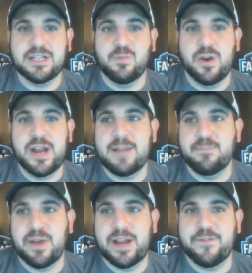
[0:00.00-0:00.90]

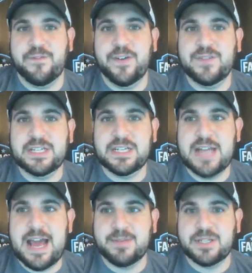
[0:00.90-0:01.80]
Woodhead played 50
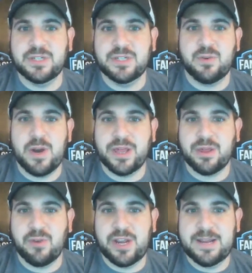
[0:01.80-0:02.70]
snaps to his
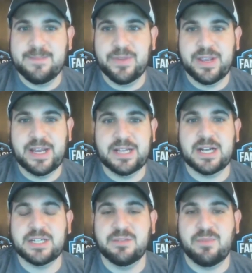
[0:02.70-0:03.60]
23. He
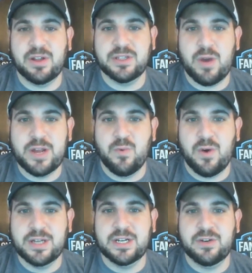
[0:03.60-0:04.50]
touched the ball
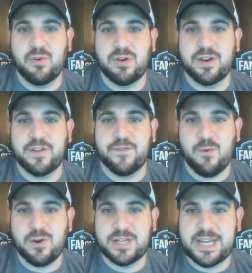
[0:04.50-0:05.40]
21 to Gordon's
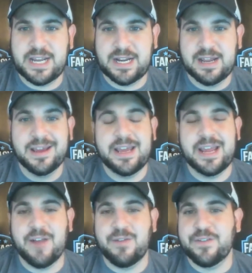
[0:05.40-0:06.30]
14.
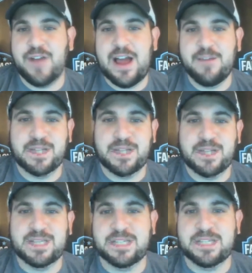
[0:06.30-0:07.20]
He averaged
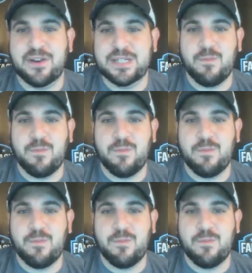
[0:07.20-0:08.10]
5.6 yards a
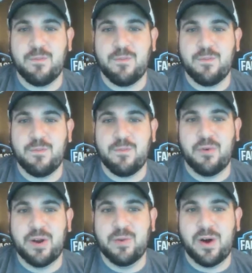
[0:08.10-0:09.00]
carry to Gordon's
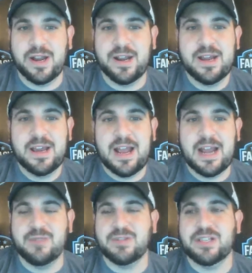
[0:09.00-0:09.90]
4.1,
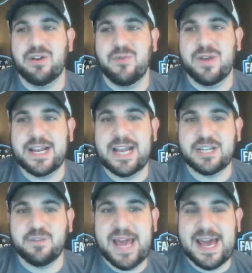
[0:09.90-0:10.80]
and he was the only one to
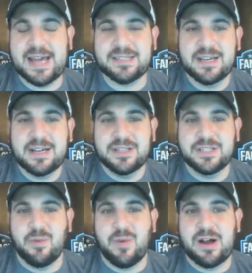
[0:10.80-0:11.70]
catch a pass.
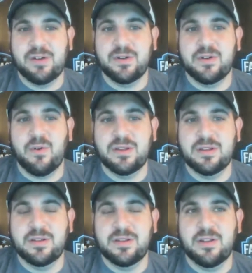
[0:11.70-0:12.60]
So while
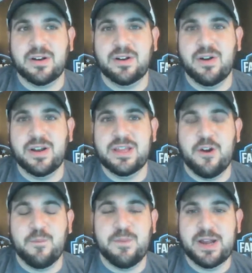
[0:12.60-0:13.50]
Gordon looked good in
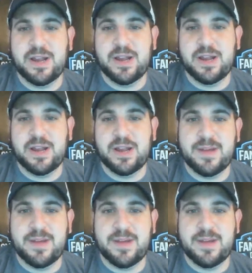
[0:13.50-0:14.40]
the opener and people
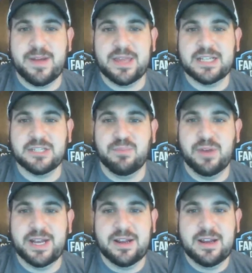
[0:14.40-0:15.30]
might worry about that
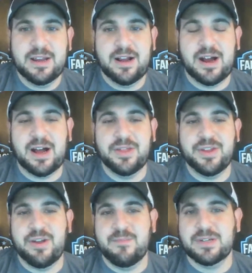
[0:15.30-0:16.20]
split, the
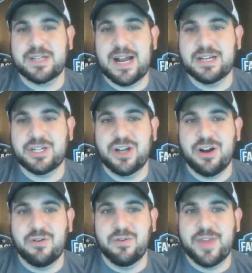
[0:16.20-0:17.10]
numbers kind of
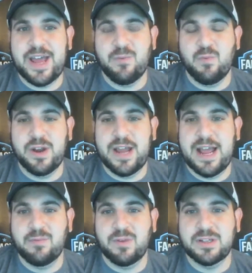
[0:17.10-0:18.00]
show that
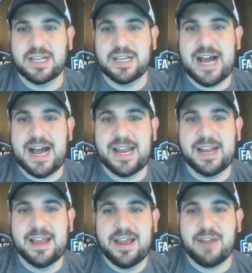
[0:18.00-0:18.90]
Woodhead was the
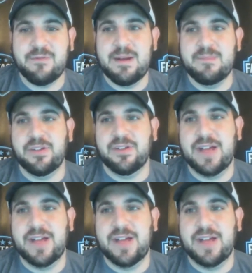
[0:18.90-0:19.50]
guy. And remember, the